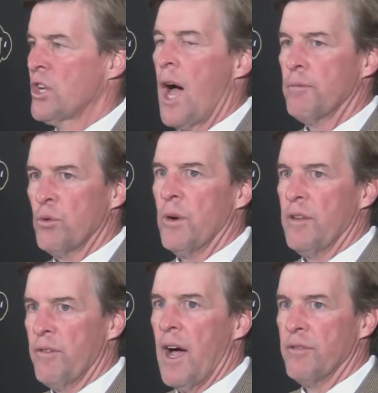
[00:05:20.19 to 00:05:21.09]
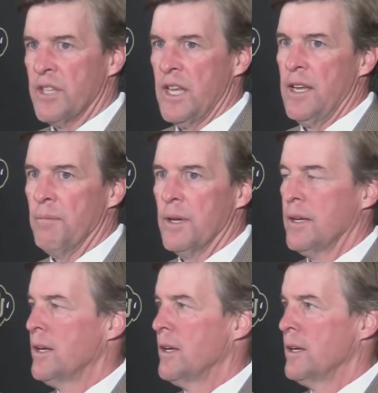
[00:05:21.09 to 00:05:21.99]
top 25 team.
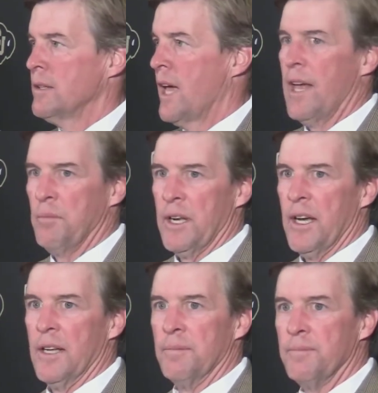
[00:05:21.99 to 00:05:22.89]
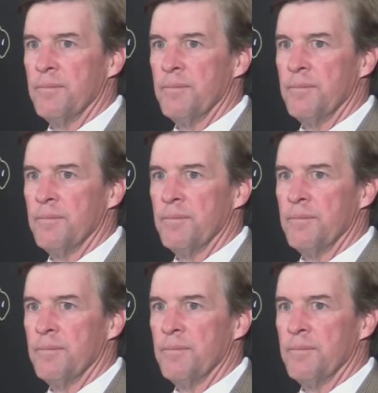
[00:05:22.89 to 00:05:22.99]
That hadn't been done,